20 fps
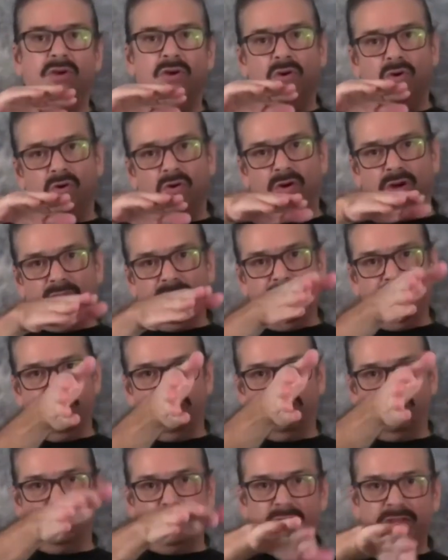or kind of
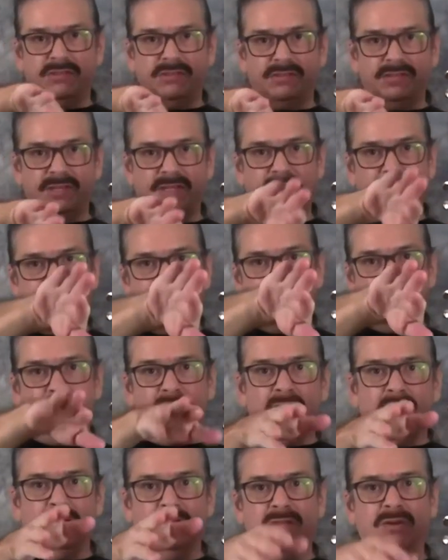twisting at
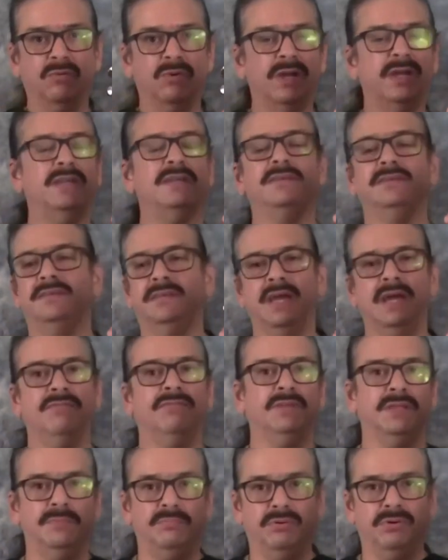all anyway,
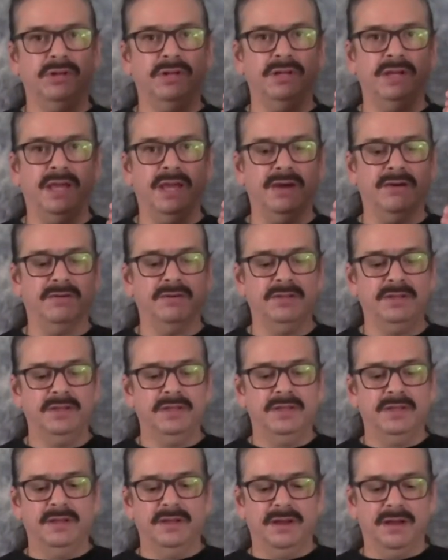definitely put it down.
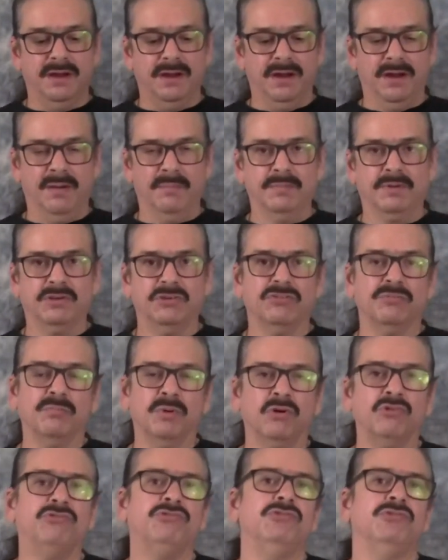Because
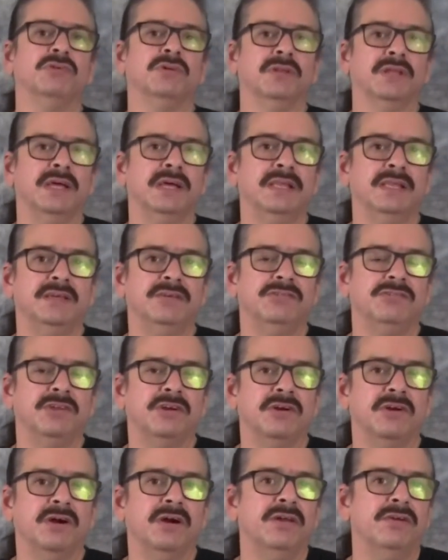most ukuleles that
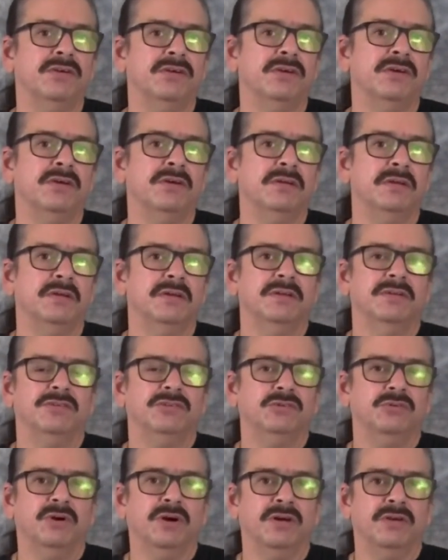are under
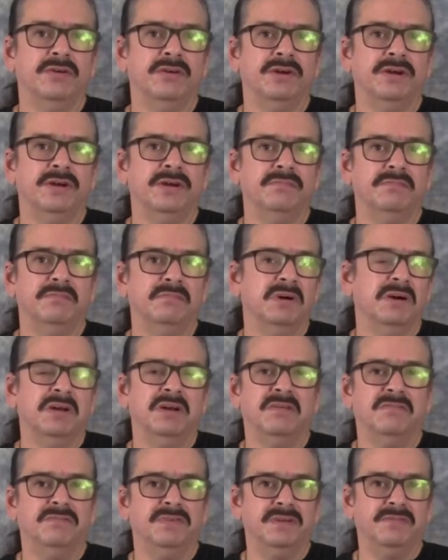200,
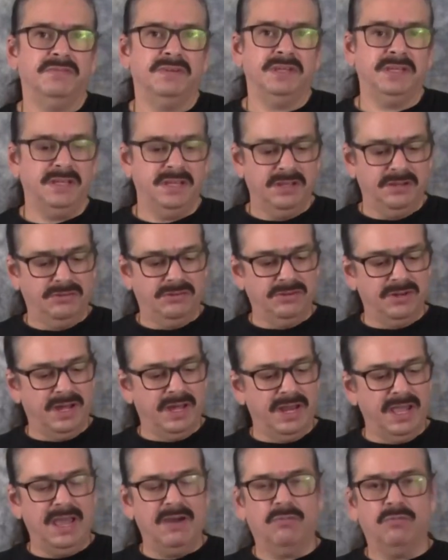150 do
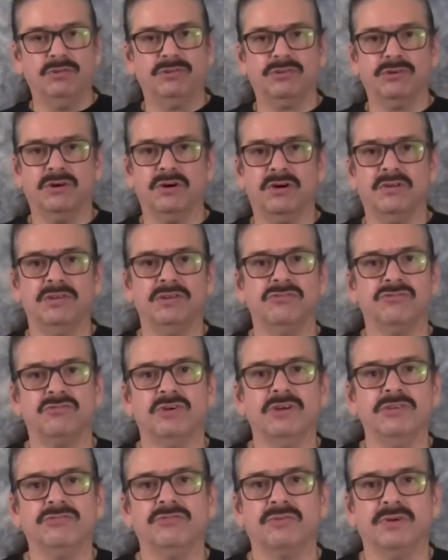not have what's called a
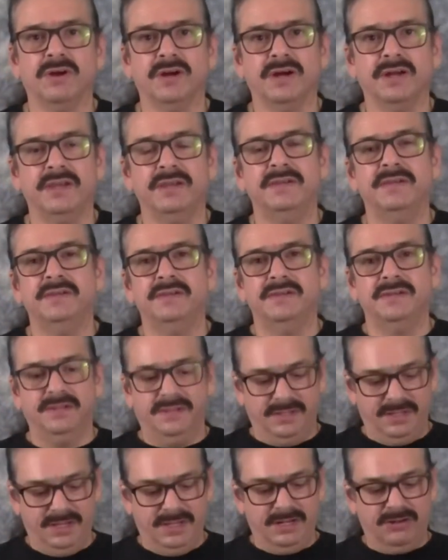truss rod.
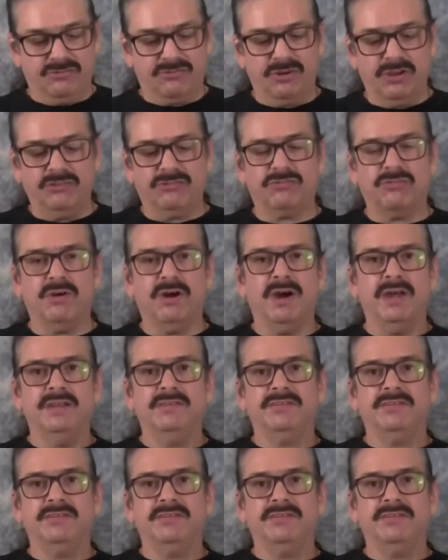And a truss rod is